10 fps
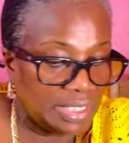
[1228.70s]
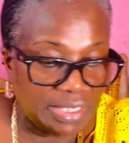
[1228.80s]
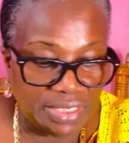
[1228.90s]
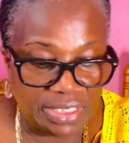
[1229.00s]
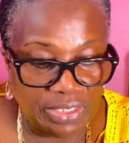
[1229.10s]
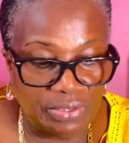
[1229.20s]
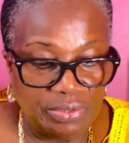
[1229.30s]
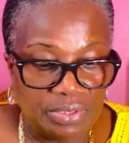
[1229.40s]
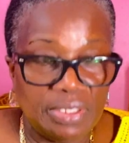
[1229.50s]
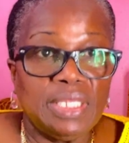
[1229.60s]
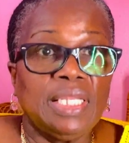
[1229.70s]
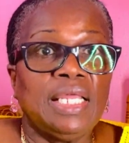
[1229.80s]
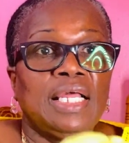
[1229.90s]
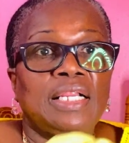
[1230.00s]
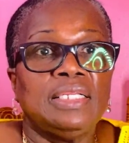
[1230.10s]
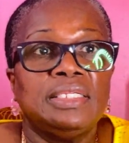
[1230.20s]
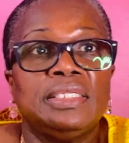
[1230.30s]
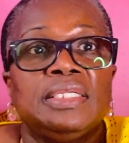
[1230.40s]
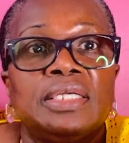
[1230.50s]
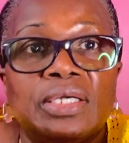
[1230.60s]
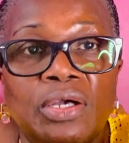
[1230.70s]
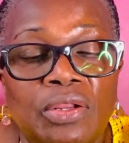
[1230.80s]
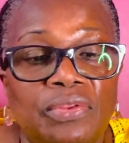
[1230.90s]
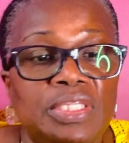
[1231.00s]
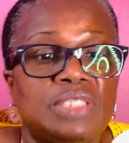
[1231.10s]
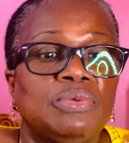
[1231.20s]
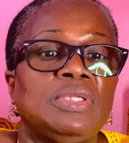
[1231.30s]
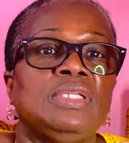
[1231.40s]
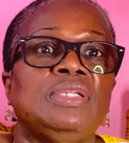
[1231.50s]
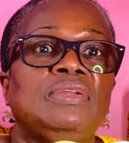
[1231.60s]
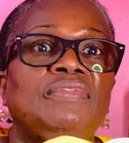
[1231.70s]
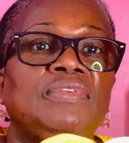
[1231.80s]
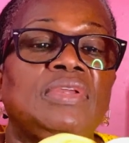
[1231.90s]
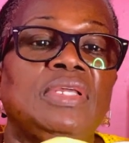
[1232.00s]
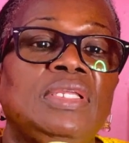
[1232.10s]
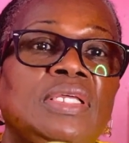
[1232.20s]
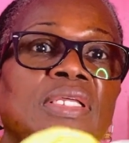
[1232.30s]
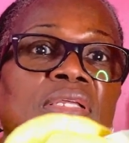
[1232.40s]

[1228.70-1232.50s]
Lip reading: So I'll cut this one. I don't know if you, yeah,